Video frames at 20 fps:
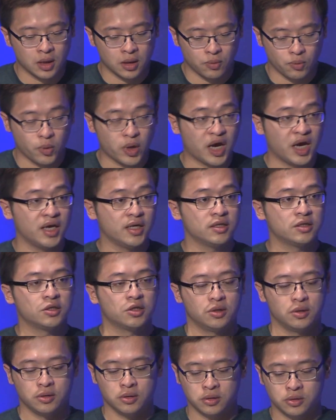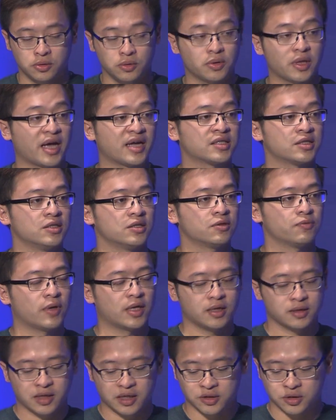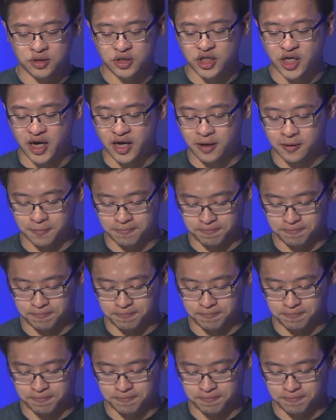way to do license validation check.